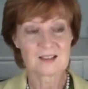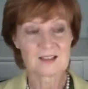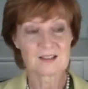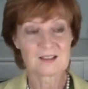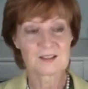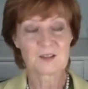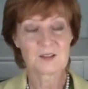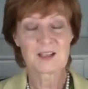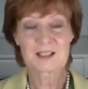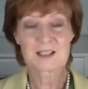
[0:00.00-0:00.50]

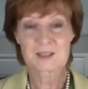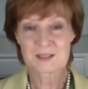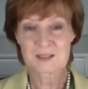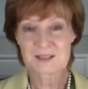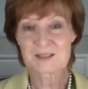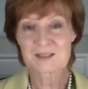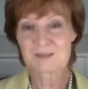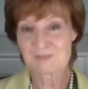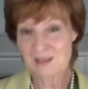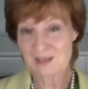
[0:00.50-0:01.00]
So
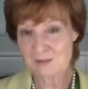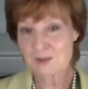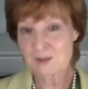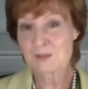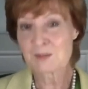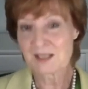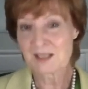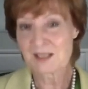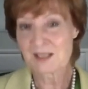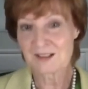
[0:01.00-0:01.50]
that was
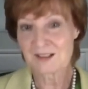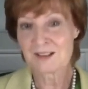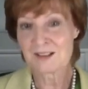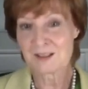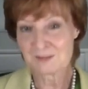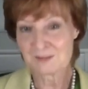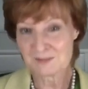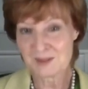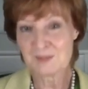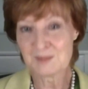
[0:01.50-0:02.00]
my aha
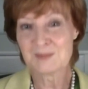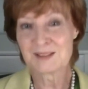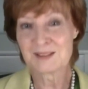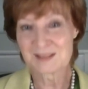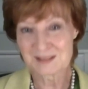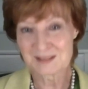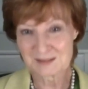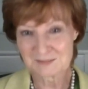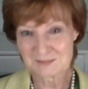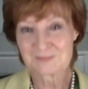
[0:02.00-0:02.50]
moment.
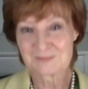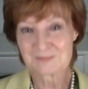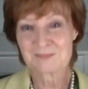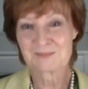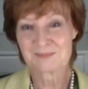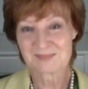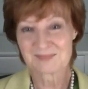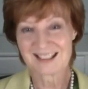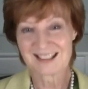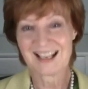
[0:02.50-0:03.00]

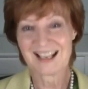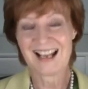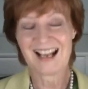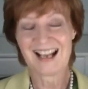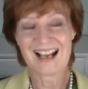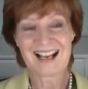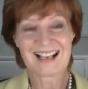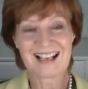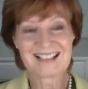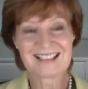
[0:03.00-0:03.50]

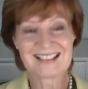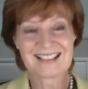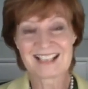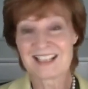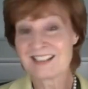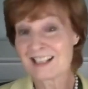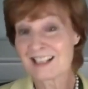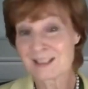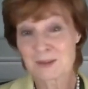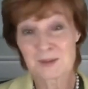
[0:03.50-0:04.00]
And
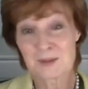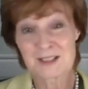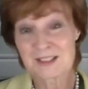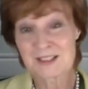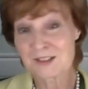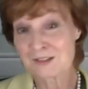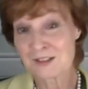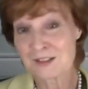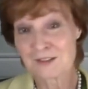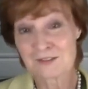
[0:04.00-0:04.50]
that's where it's
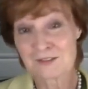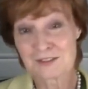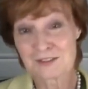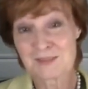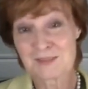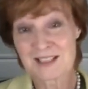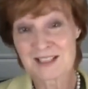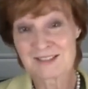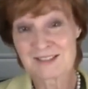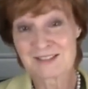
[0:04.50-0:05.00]
grown from
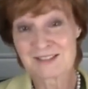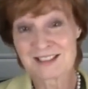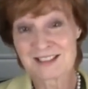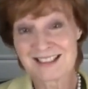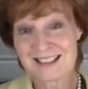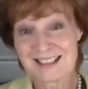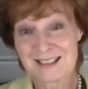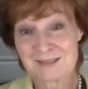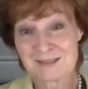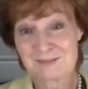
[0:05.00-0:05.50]
there,
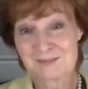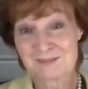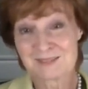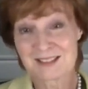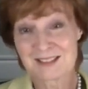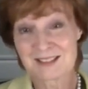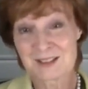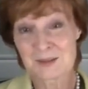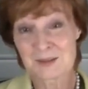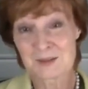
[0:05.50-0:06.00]
really,
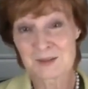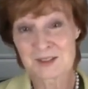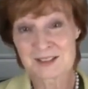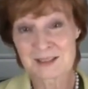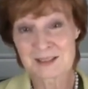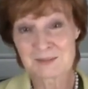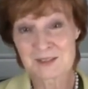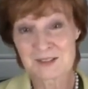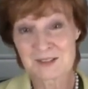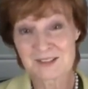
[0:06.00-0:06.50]
as to what
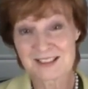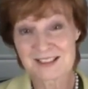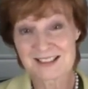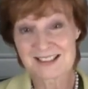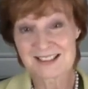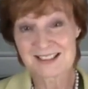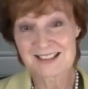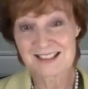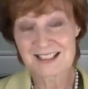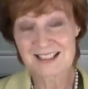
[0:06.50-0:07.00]
I'm doing
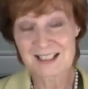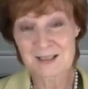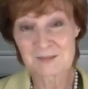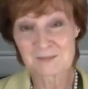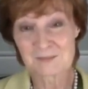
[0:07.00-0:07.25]
today.